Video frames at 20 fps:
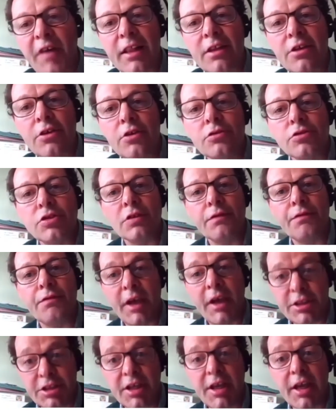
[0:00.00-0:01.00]
values
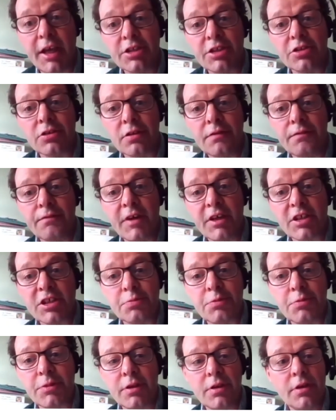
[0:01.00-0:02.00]
of educational
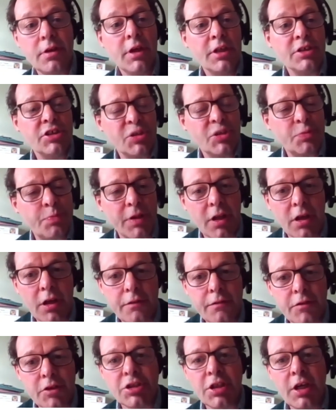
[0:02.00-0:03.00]
investment in
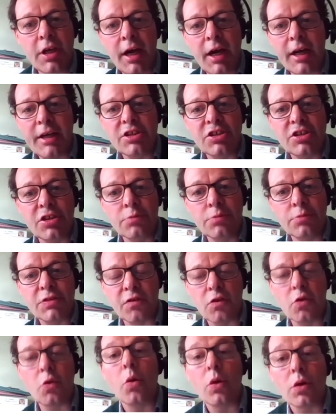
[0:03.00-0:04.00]
spillovers and in
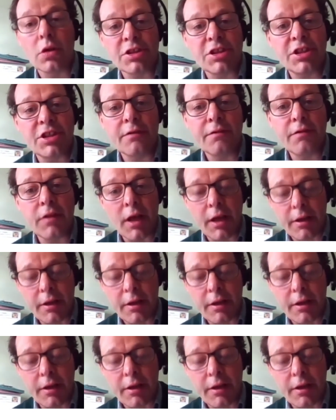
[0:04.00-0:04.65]
terms of quality of